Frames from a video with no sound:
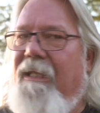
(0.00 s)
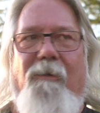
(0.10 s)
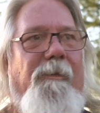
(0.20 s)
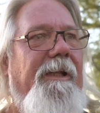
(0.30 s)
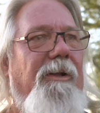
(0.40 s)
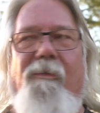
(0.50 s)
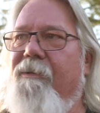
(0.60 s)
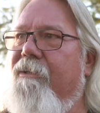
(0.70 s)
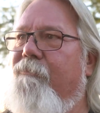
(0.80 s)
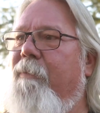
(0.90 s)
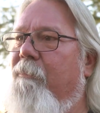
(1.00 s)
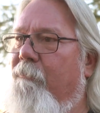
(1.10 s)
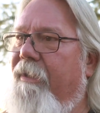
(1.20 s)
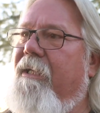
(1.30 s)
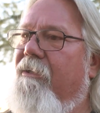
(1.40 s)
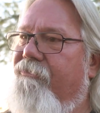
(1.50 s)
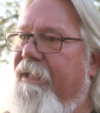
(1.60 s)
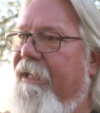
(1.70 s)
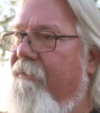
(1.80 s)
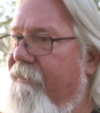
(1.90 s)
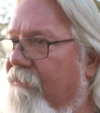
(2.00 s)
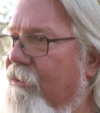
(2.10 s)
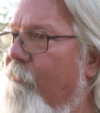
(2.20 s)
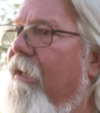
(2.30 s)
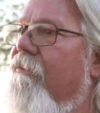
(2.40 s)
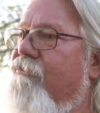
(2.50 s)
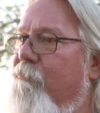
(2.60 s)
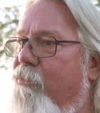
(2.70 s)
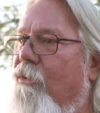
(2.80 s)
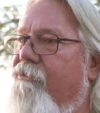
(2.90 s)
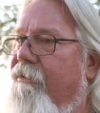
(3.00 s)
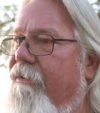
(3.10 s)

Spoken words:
And when they know that there's people making a stand, they'll come out and support you.